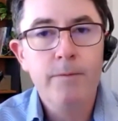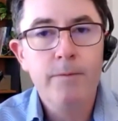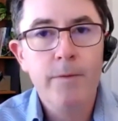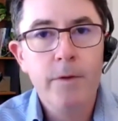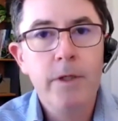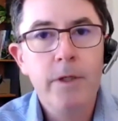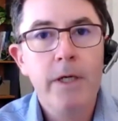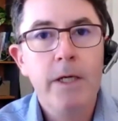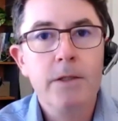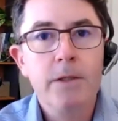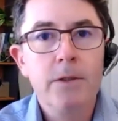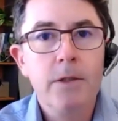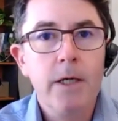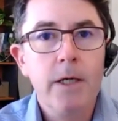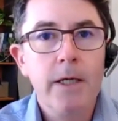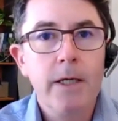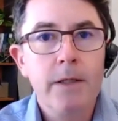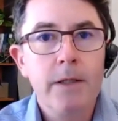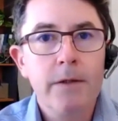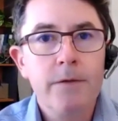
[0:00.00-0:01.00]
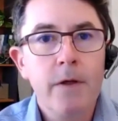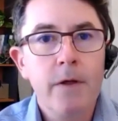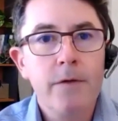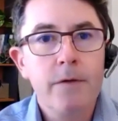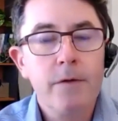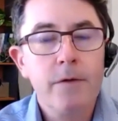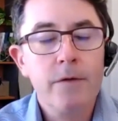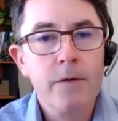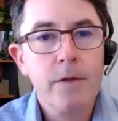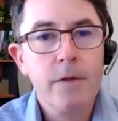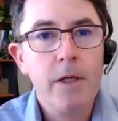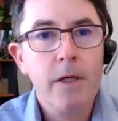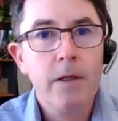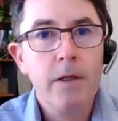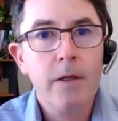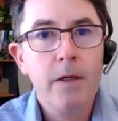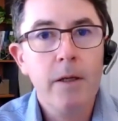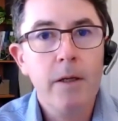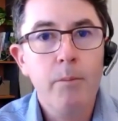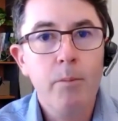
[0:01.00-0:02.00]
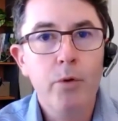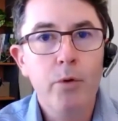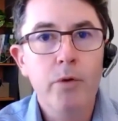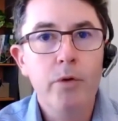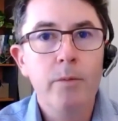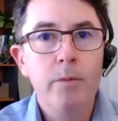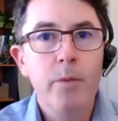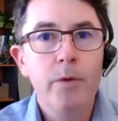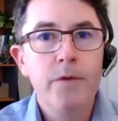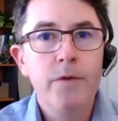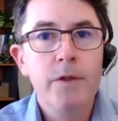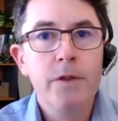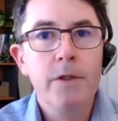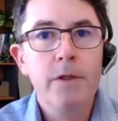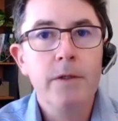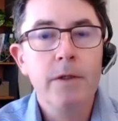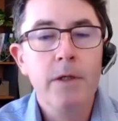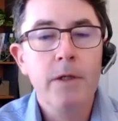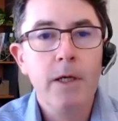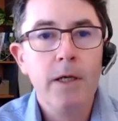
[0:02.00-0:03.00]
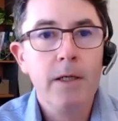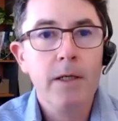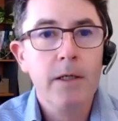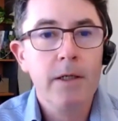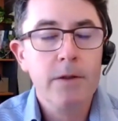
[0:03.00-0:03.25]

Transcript: very exciting and sets us in an important position,